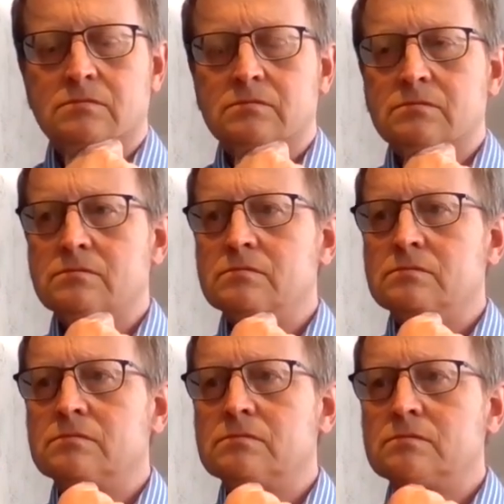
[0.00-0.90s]

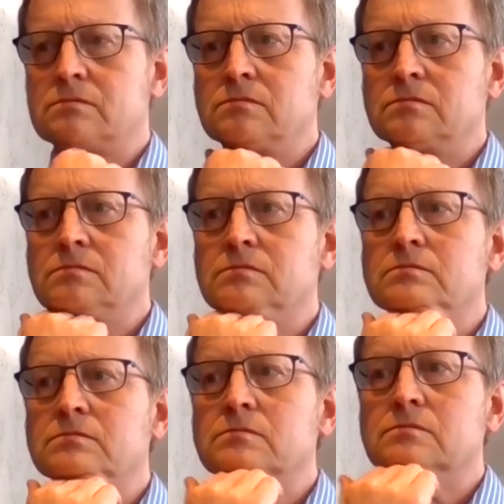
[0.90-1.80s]

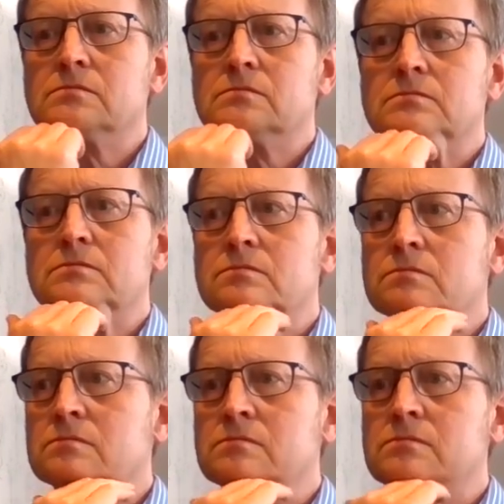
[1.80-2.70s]

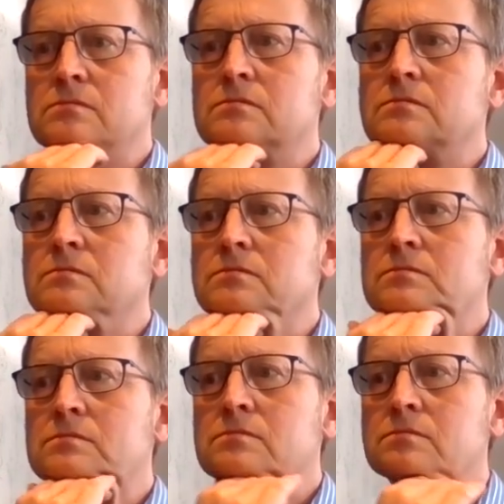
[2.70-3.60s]

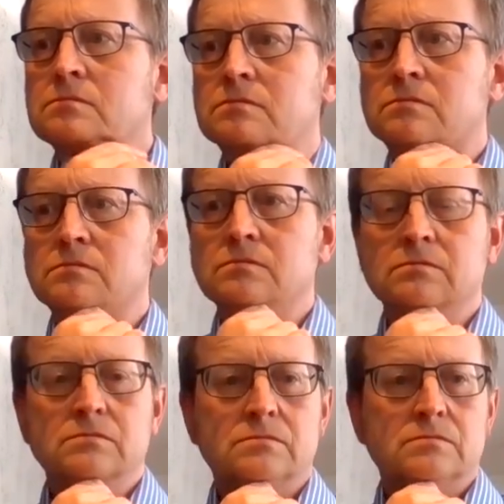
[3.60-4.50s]

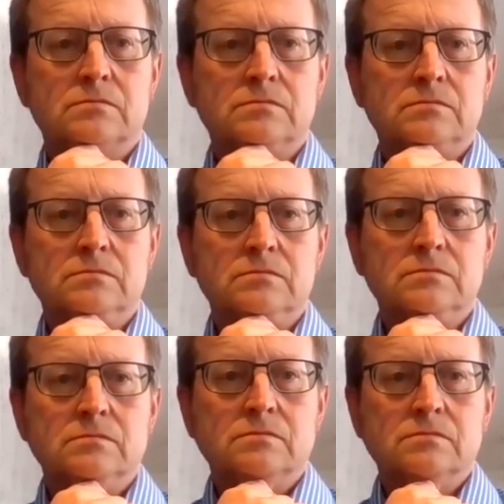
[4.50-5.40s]

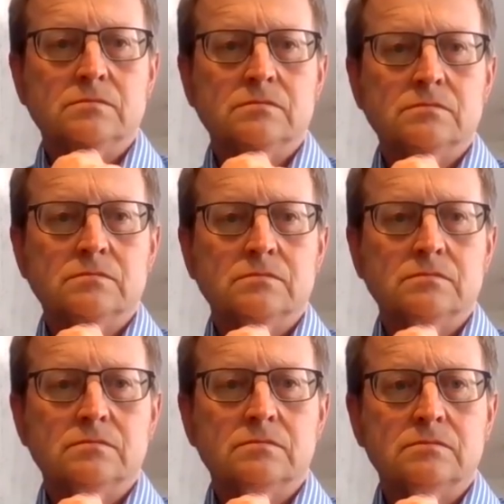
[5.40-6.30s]

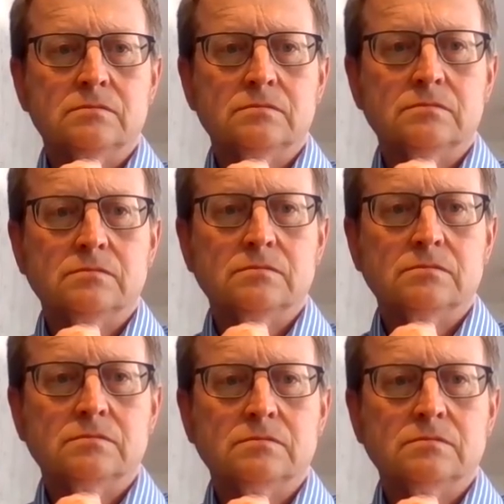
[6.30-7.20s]
(silent)